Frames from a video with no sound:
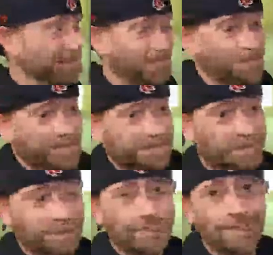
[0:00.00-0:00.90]
right?
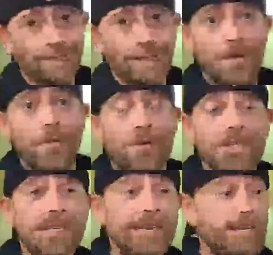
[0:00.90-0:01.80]
He even put his
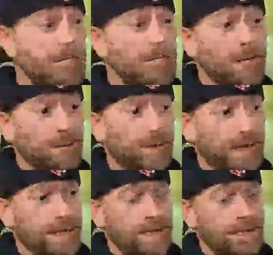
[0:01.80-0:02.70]
YouTube name
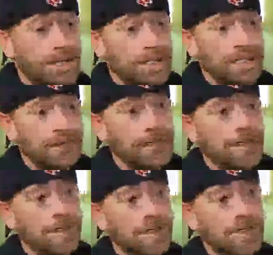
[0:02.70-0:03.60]
as
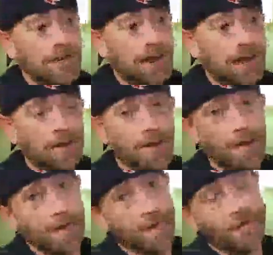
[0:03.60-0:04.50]
CJ Trumper
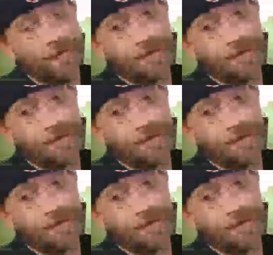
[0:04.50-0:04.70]
Truck,